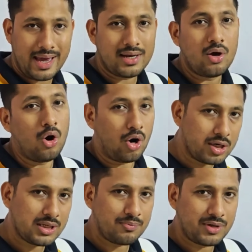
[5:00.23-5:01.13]
add
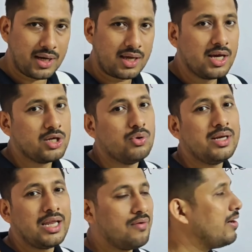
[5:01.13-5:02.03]
or subtract, you
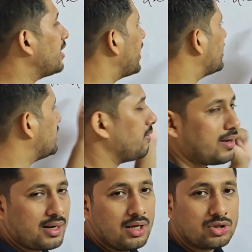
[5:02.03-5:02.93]
will never get
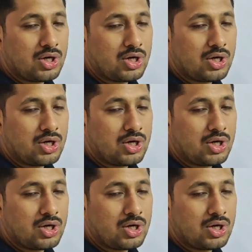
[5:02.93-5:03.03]
7.